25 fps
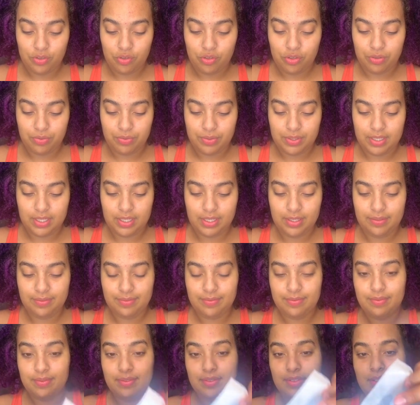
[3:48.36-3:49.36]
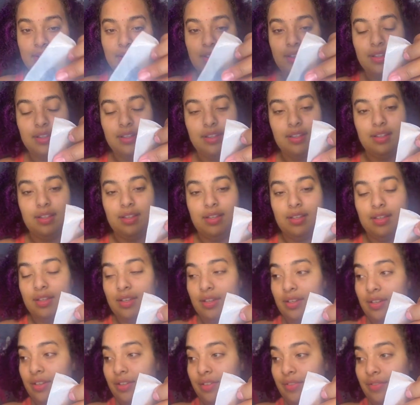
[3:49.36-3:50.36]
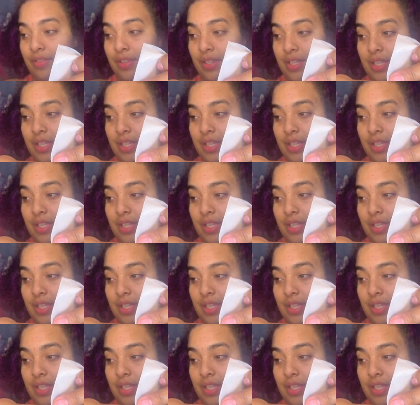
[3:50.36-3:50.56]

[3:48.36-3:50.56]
juicy. I don't know if you